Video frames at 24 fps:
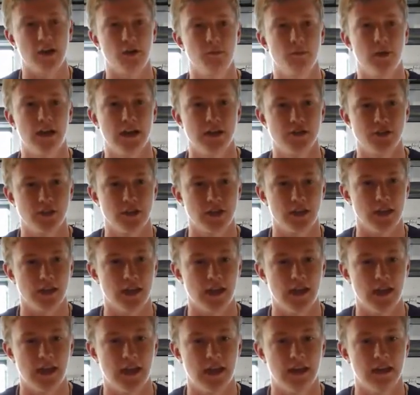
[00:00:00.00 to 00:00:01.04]
Magic,
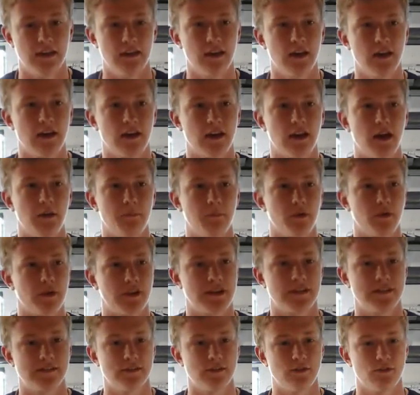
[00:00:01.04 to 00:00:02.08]
and a couple
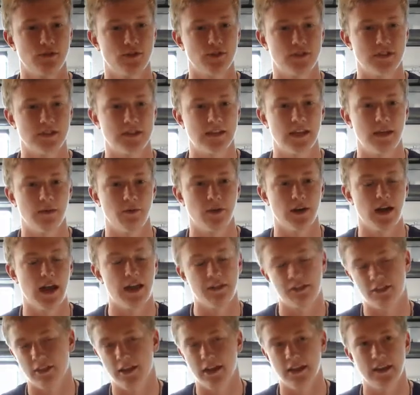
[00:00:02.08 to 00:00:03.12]
kids that they were
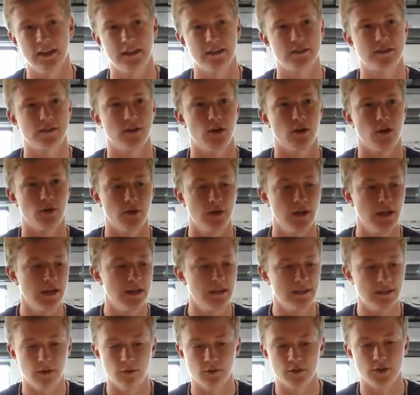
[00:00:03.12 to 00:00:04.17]
athletic. So
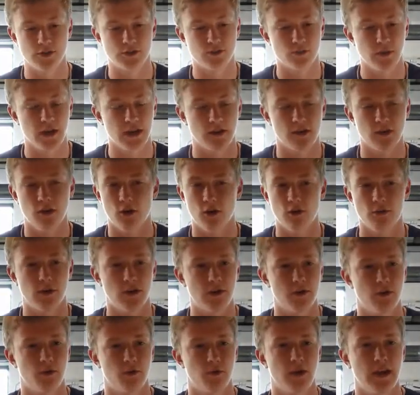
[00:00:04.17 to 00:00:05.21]
we had an
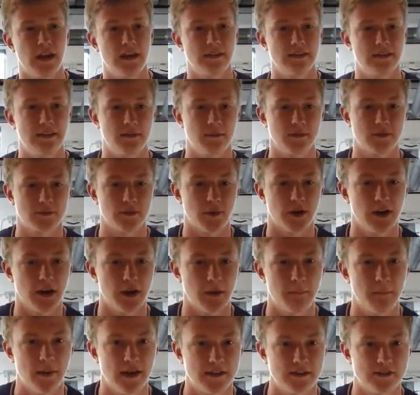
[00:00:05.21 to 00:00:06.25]
all-around great team. It was probably our
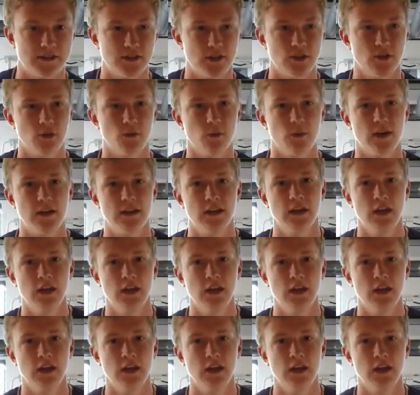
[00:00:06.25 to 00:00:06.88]
best year. We went